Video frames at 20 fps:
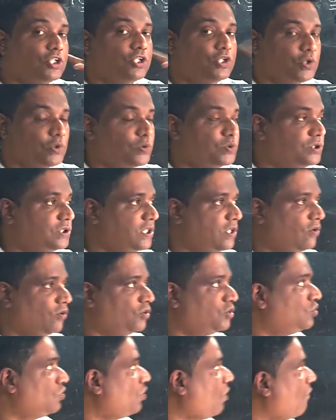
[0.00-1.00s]
2 zeros.
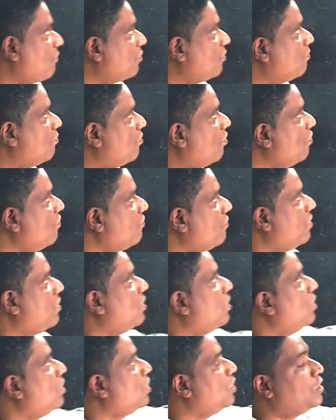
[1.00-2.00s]
So you have to move
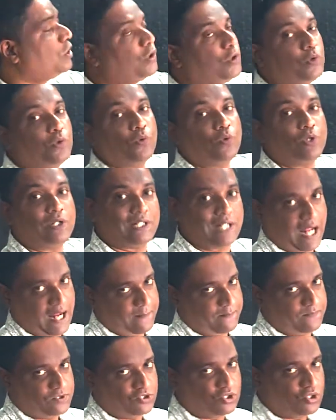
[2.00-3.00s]
2
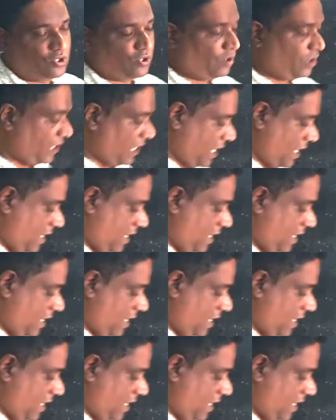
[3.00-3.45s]
times. Okay.